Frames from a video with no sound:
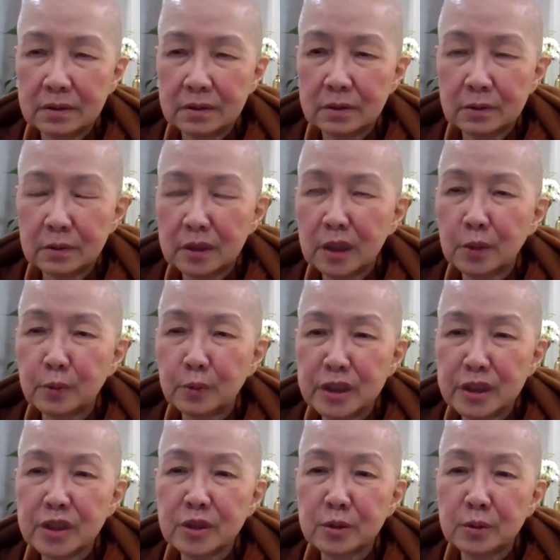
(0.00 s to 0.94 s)
do not
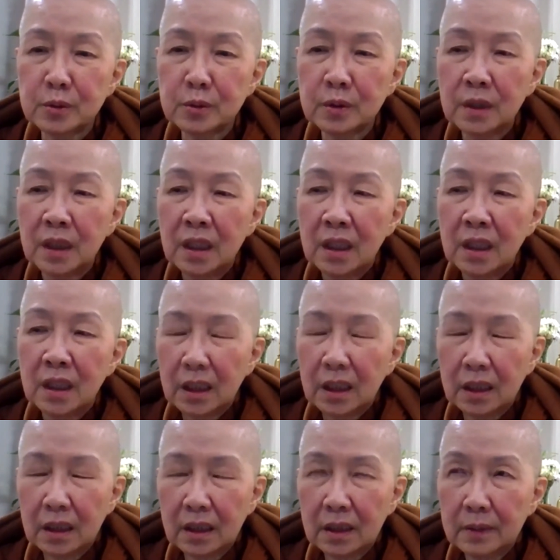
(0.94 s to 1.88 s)
wish to
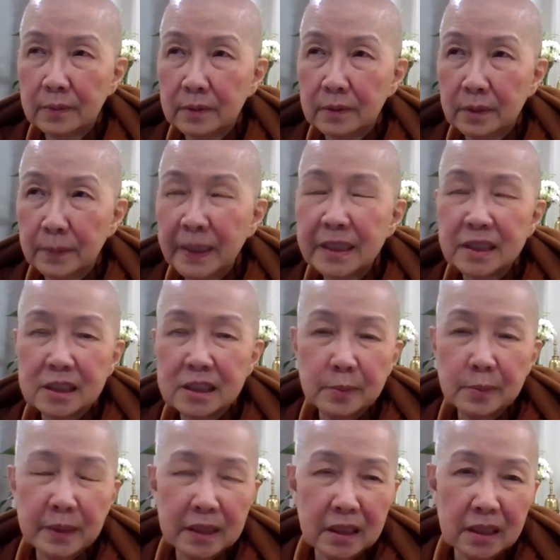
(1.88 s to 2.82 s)

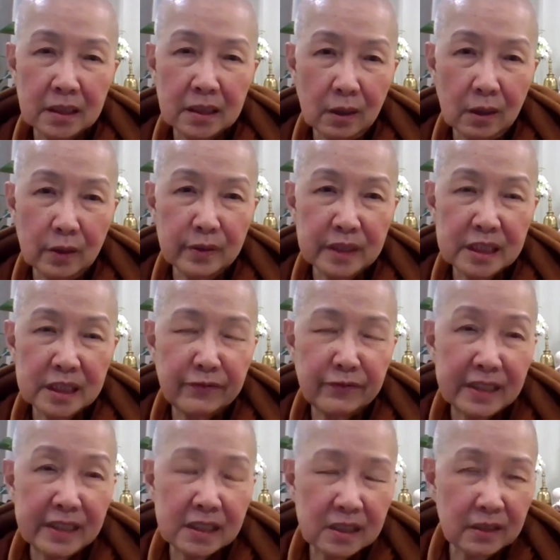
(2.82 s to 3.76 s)
participate in all these
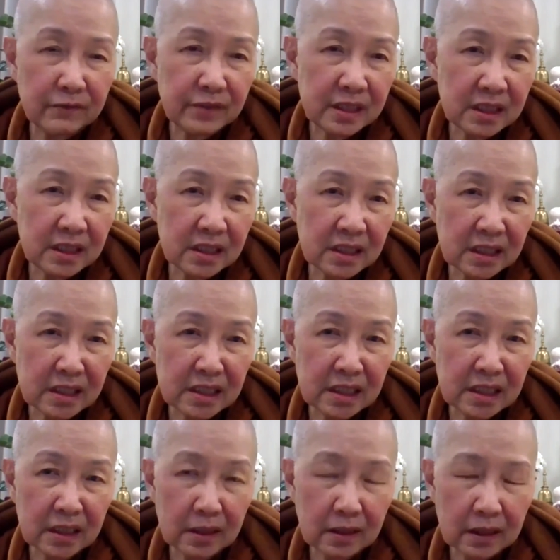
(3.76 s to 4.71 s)
festive
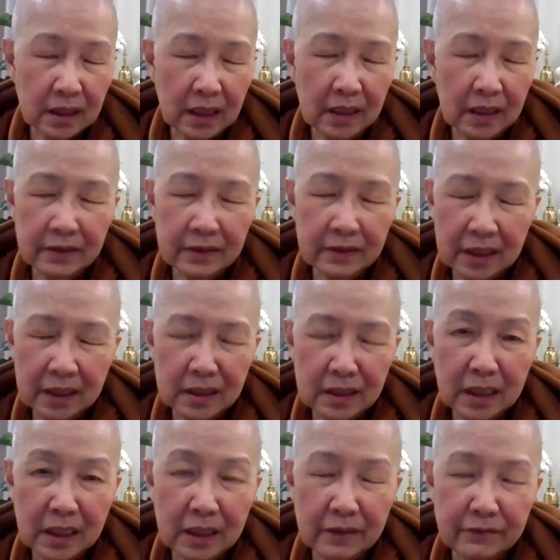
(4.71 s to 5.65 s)
seasons and all that. I
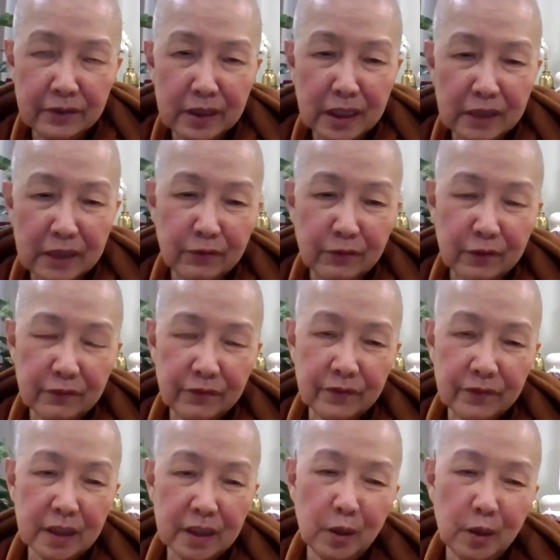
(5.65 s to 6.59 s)
think I have enough of
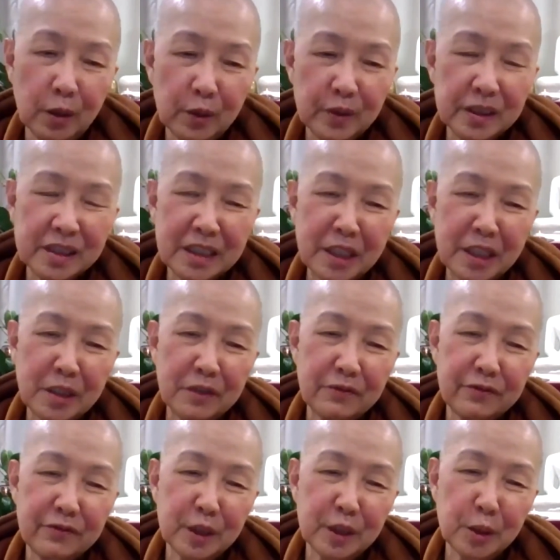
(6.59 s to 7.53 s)
all these kind
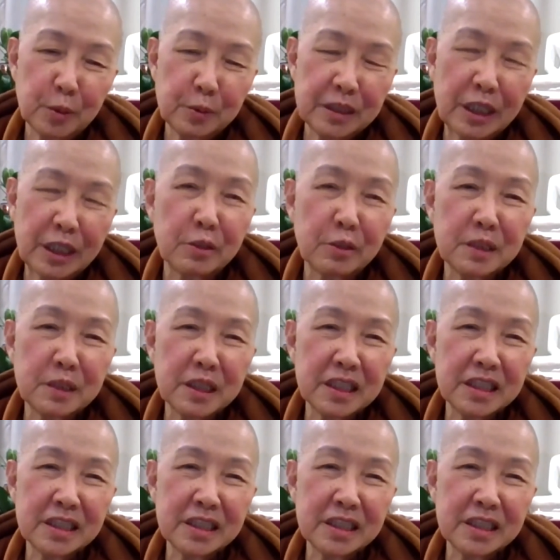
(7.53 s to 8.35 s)
of ceremonies